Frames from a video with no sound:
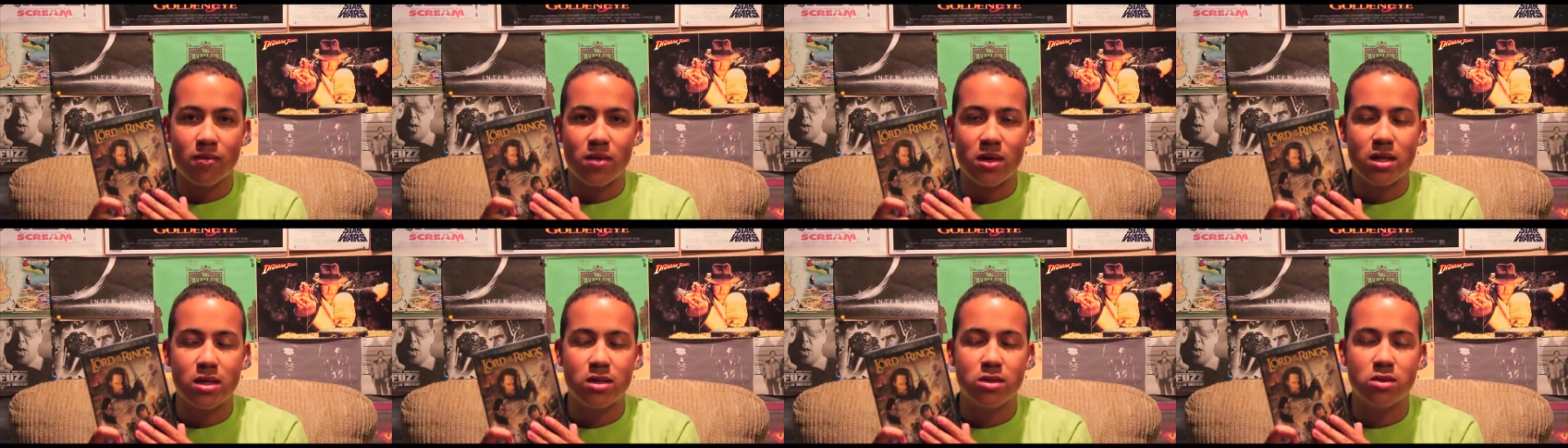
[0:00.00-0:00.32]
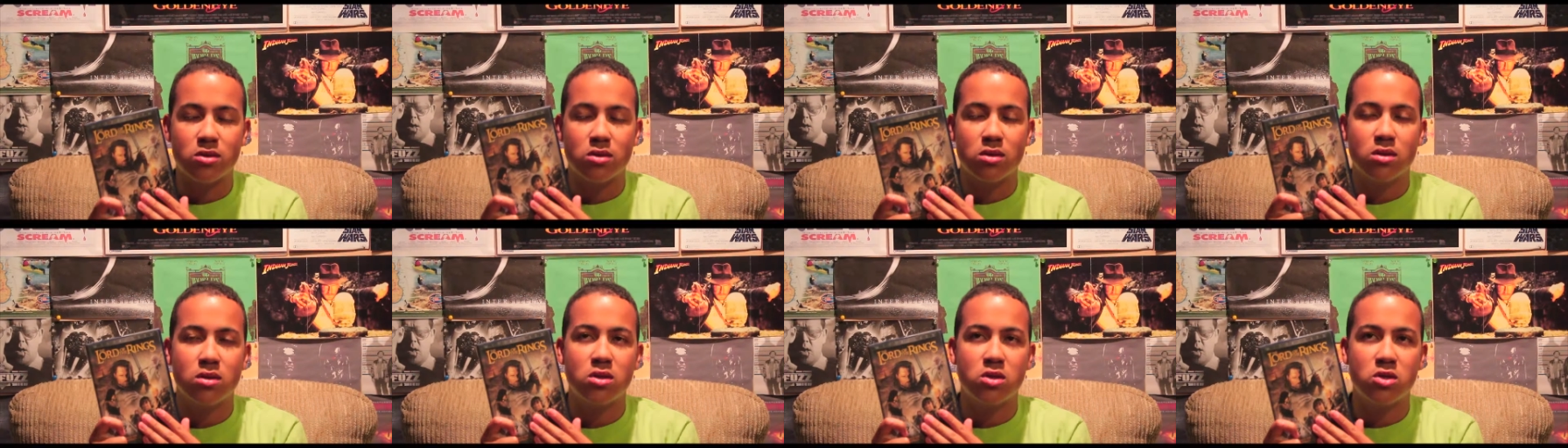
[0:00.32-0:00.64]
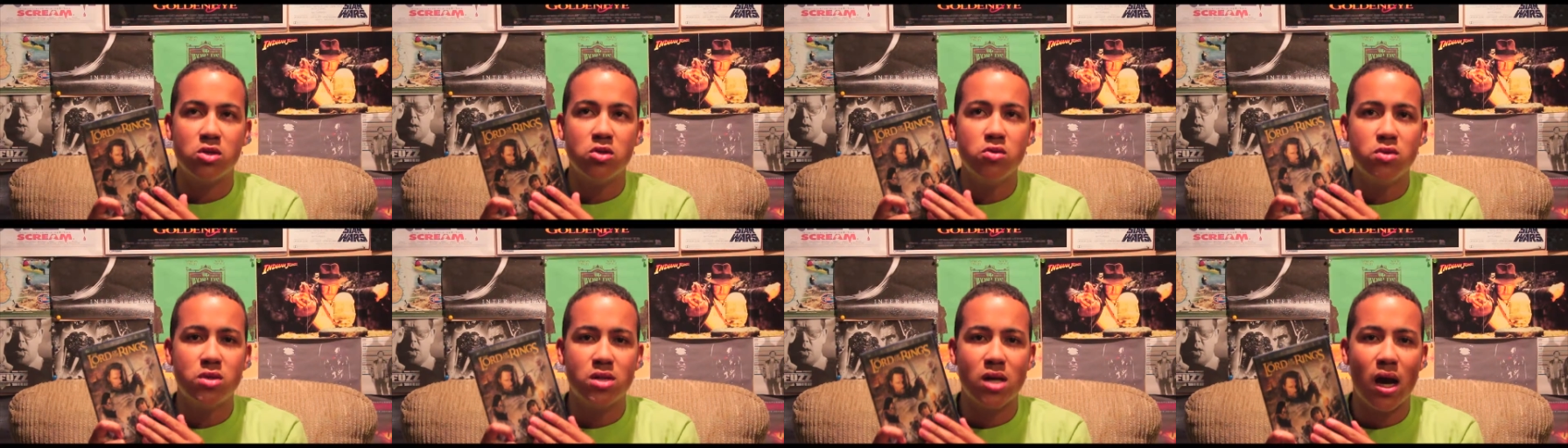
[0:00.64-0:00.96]
because the
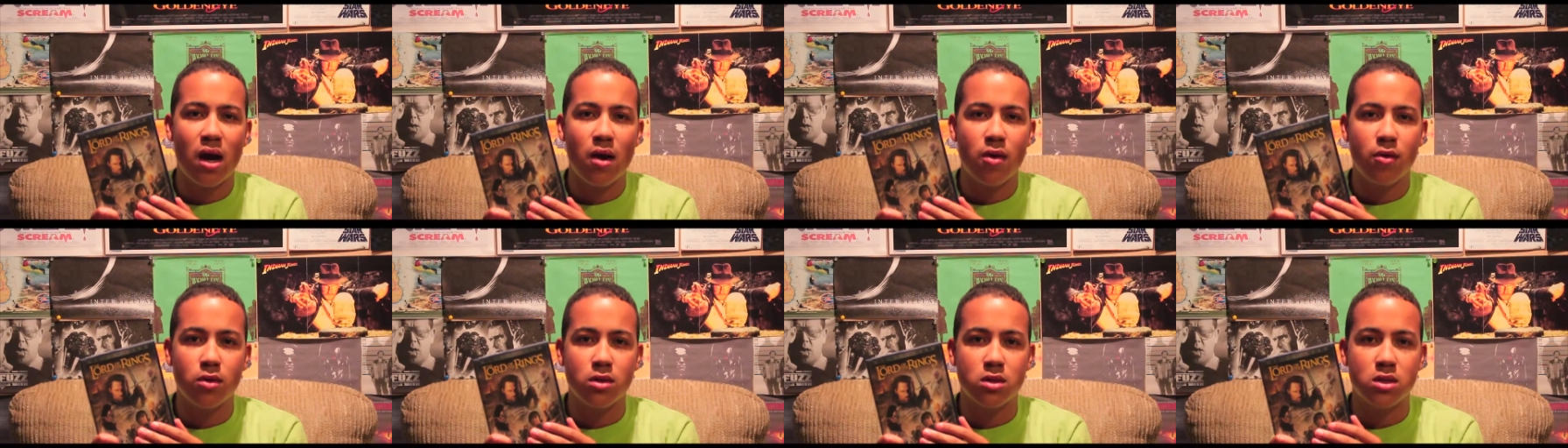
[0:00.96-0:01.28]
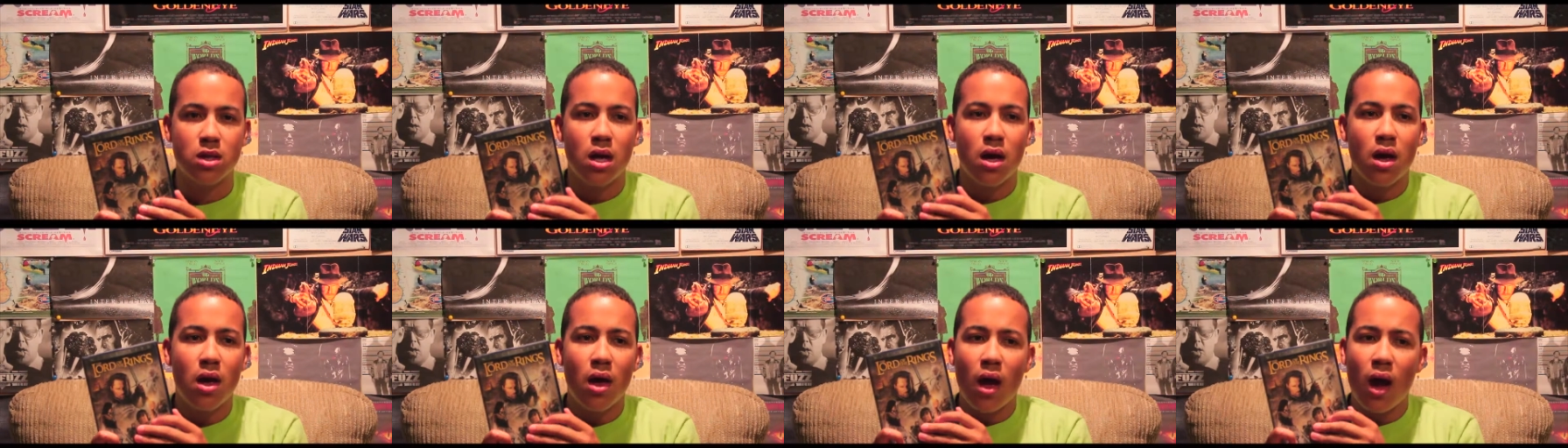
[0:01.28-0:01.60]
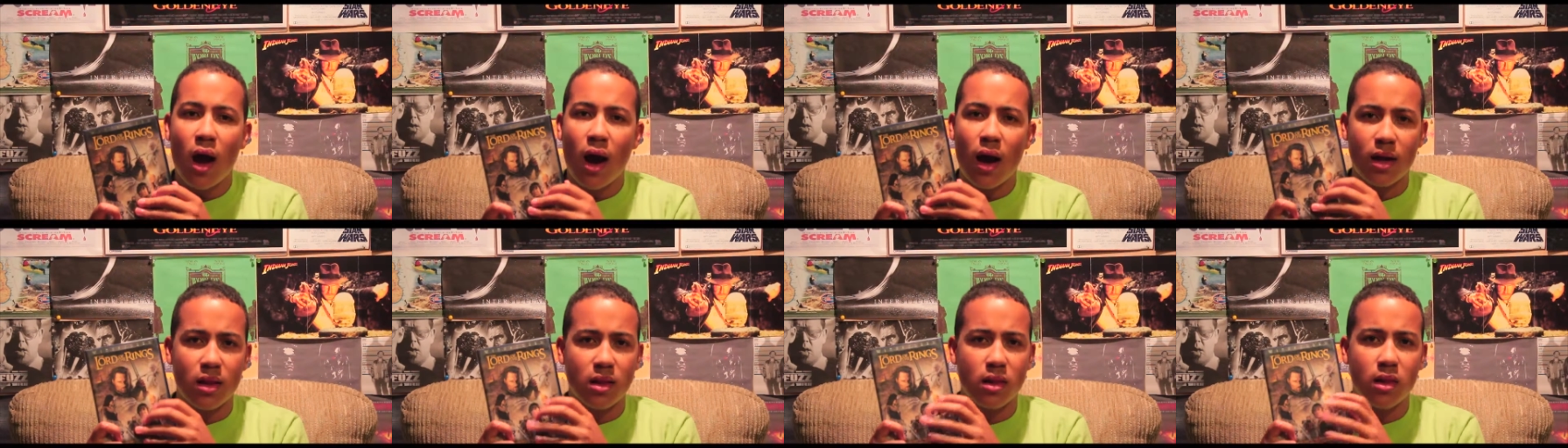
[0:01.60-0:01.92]
Two Towers
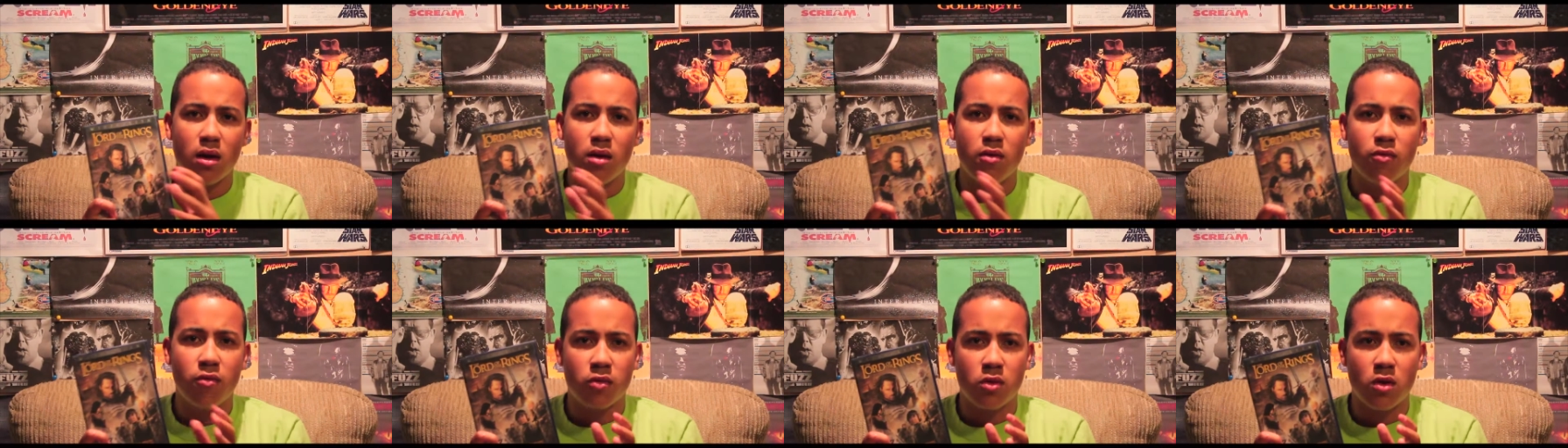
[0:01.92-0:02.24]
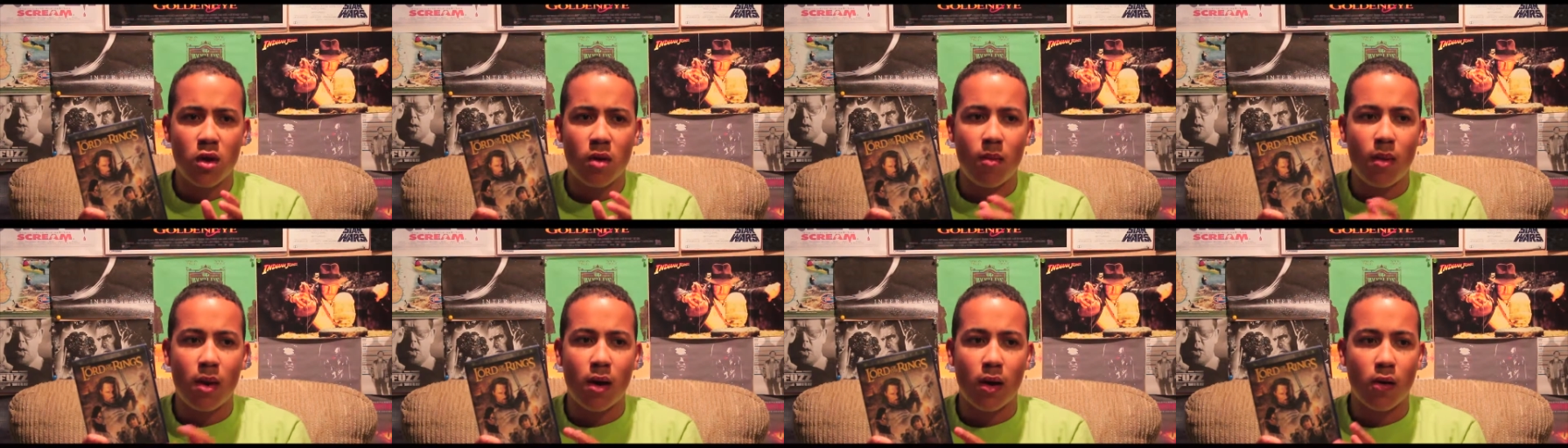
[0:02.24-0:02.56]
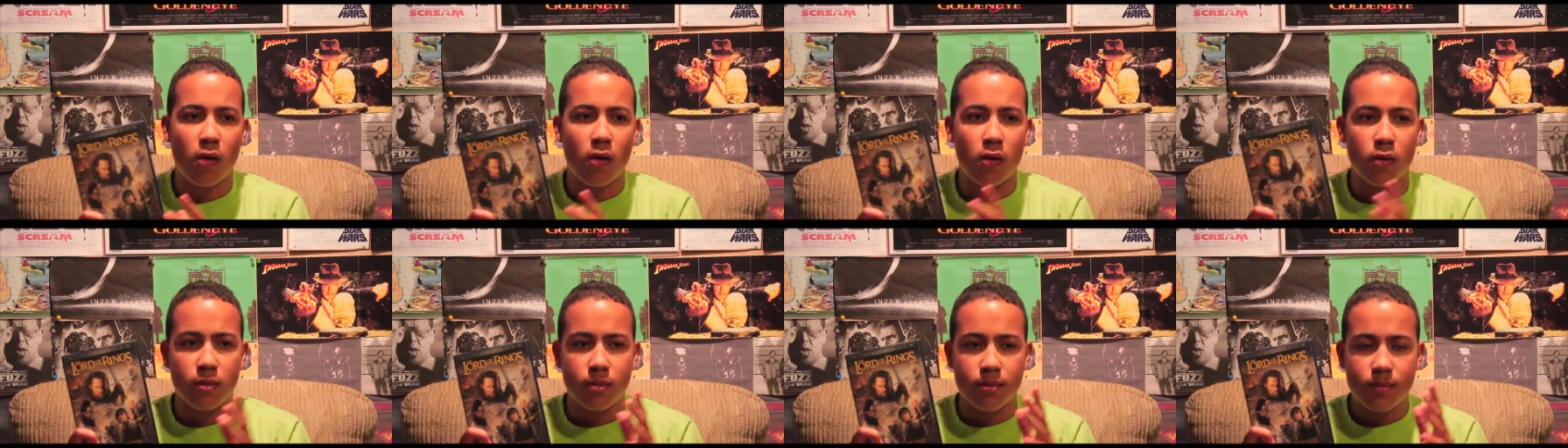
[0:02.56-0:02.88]
I love with all my
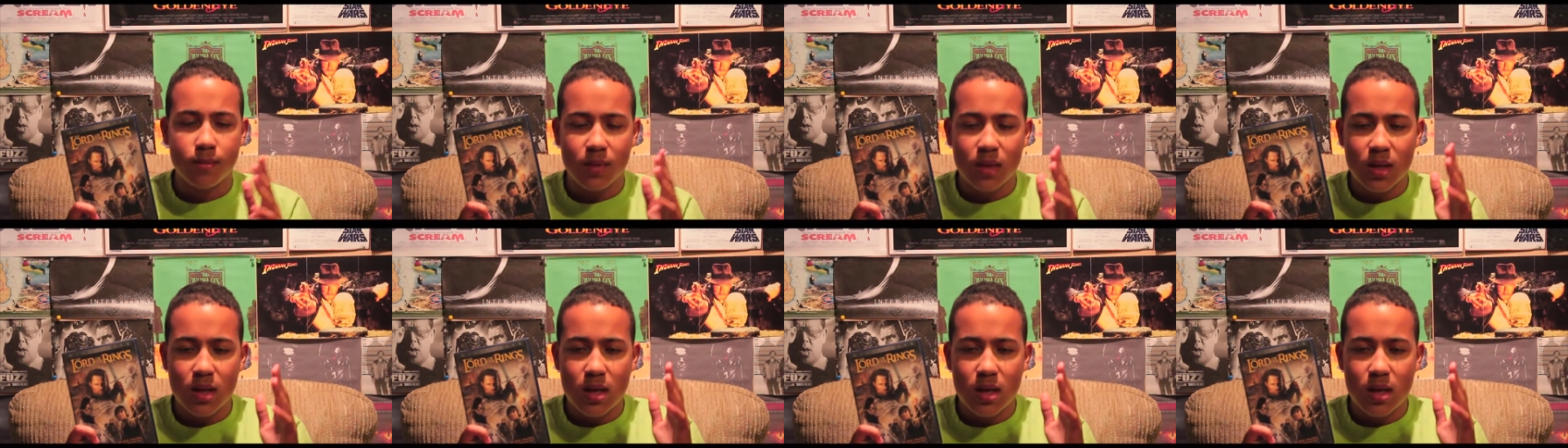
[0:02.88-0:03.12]
heart.